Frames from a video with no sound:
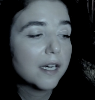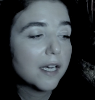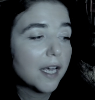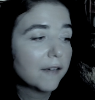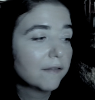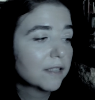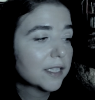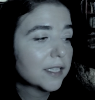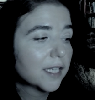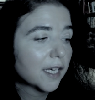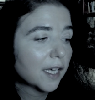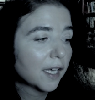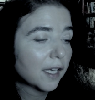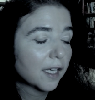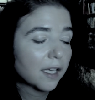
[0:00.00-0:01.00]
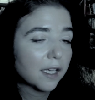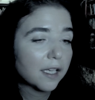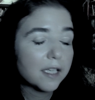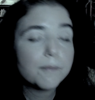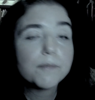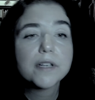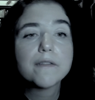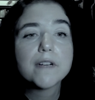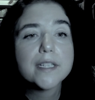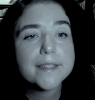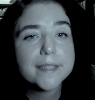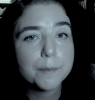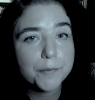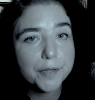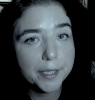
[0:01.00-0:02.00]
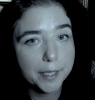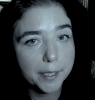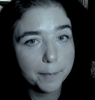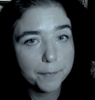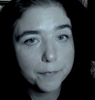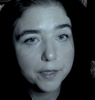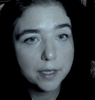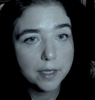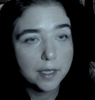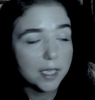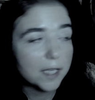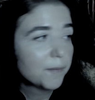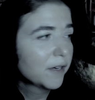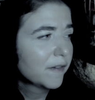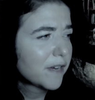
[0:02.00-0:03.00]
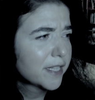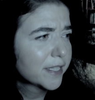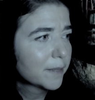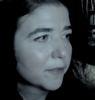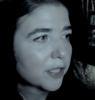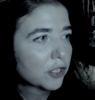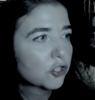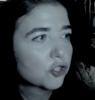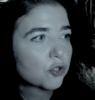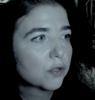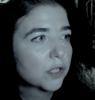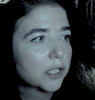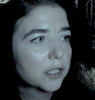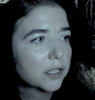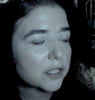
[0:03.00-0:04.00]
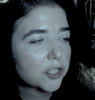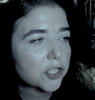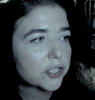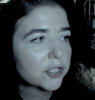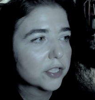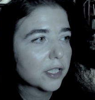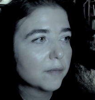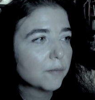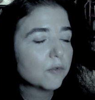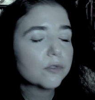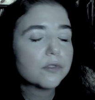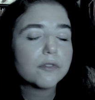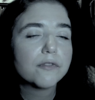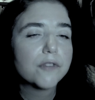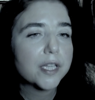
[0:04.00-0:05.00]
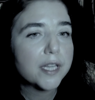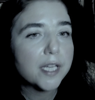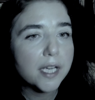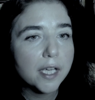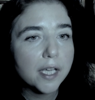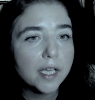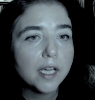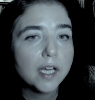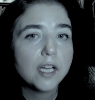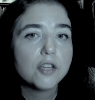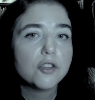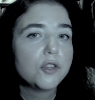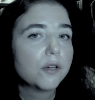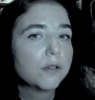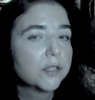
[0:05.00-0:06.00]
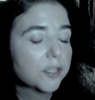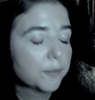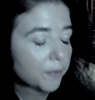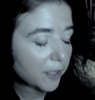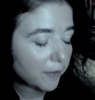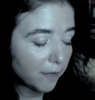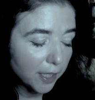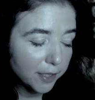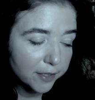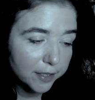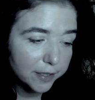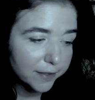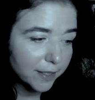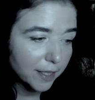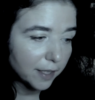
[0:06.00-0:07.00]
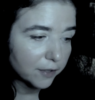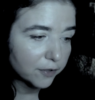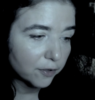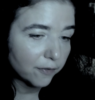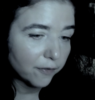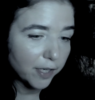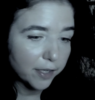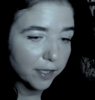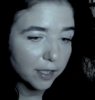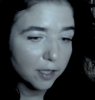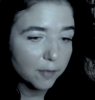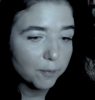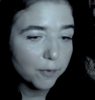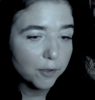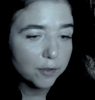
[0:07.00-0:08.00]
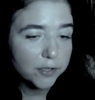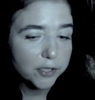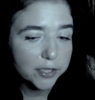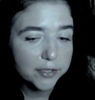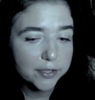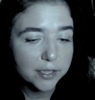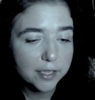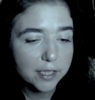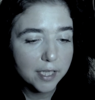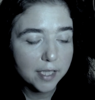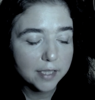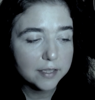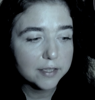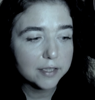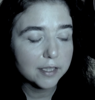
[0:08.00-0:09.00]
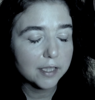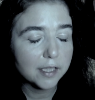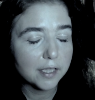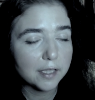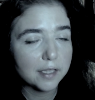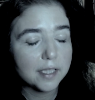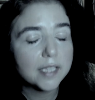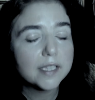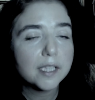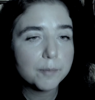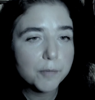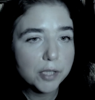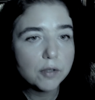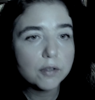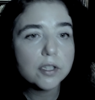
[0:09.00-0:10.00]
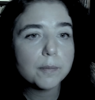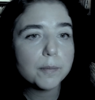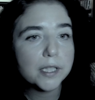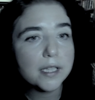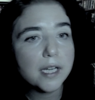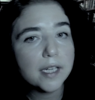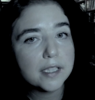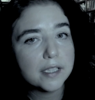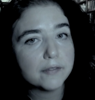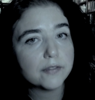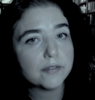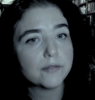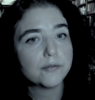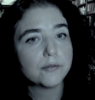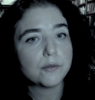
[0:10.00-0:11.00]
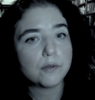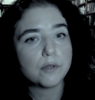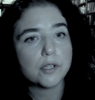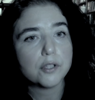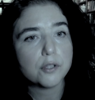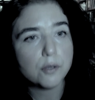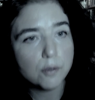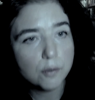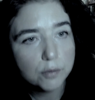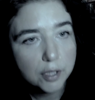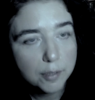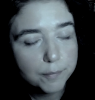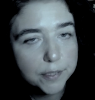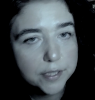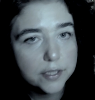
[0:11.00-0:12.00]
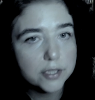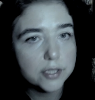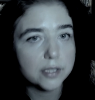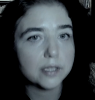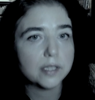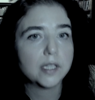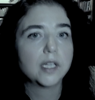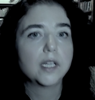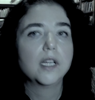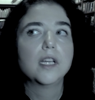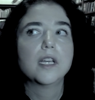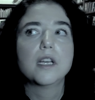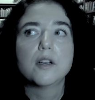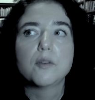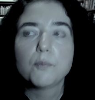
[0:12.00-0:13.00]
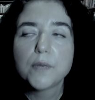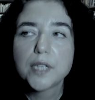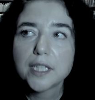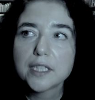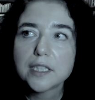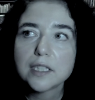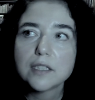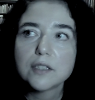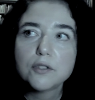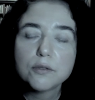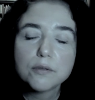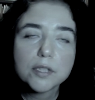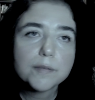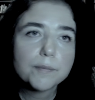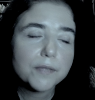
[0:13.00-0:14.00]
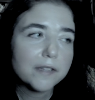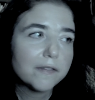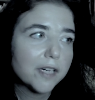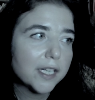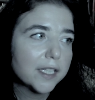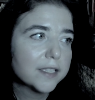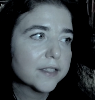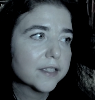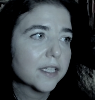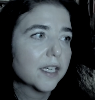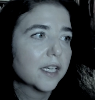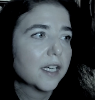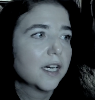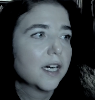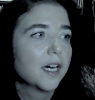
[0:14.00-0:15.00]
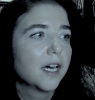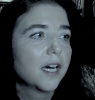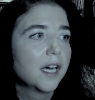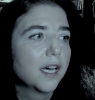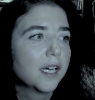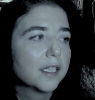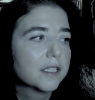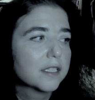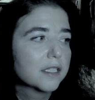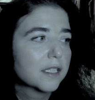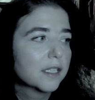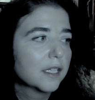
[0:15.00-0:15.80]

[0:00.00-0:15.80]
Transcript: Every day improvise something short, just a mood of the day. Don't improvise in styles of other composers. That can be counterproductive for your own composition. But do improvise, and